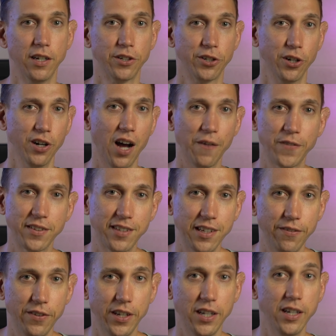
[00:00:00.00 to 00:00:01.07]
turn off the
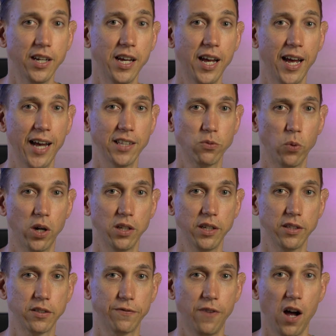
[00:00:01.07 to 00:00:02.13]
TV, as well
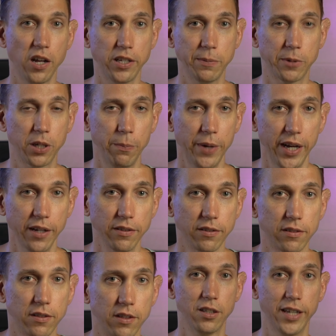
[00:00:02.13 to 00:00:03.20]
as volume
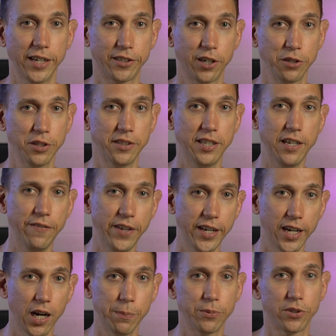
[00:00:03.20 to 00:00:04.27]
commands, like turn the TV
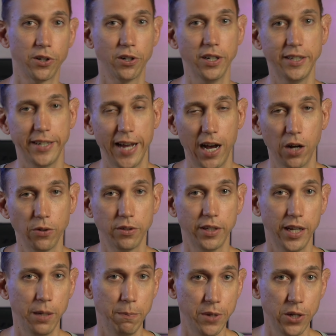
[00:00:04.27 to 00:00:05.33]
up, turn it down,
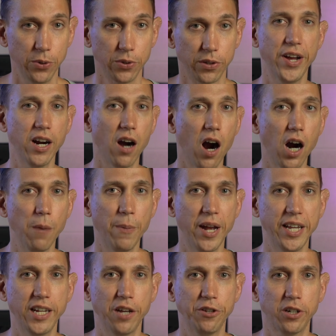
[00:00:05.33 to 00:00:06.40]
and mute. There are
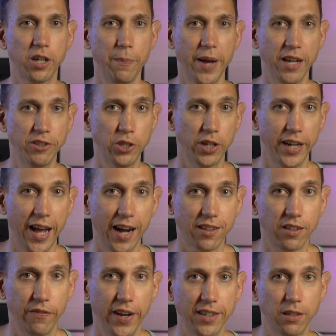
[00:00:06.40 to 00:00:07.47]
many other commands you can
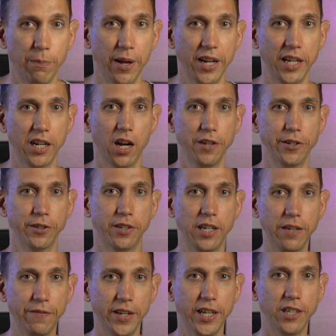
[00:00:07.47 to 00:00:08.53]
activate depending on your
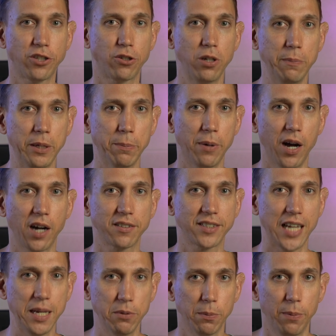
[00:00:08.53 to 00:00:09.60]
TV, streaming box,
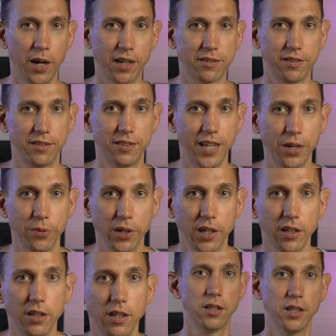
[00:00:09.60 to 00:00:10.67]
cable box,
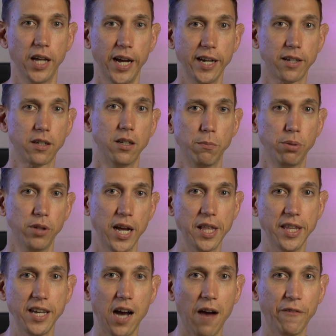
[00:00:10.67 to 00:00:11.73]
etc., like play
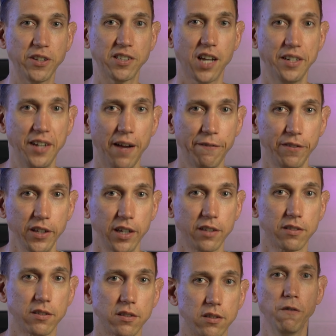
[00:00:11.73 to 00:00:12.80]
The Office on
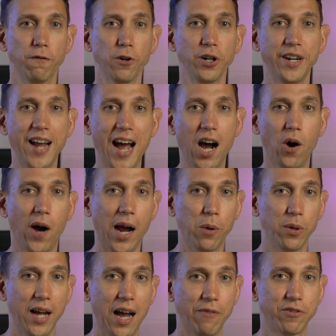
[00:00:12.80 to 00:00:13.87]
Netflix. For now, I
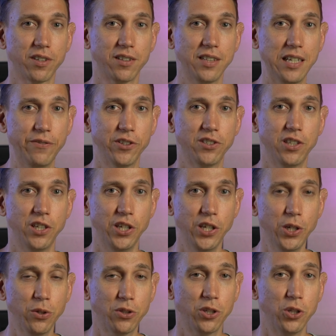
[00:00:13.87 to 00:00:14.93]
will have to leave it to
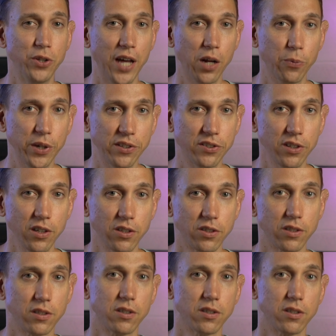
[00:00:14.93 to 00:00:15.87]
you to do that research.